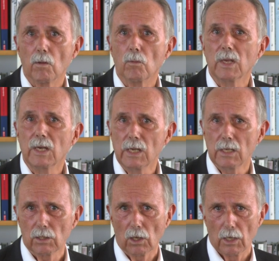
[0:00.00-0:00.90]
We
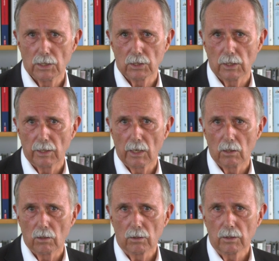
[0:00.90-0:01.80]
need cultural
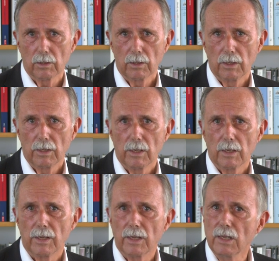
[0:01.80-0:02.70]
dialogue.
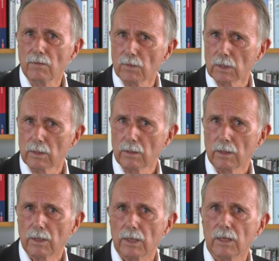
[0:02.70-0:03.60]
Even
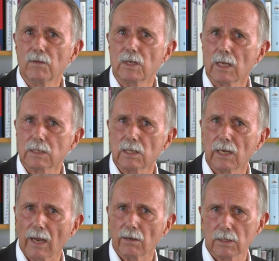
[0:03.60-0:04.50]
if it doesn't
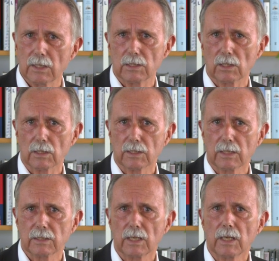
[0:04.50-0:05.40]
guarantee
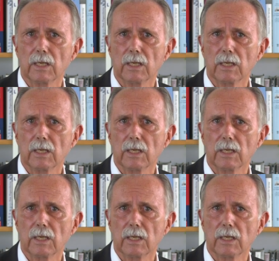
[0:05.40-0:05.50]
success,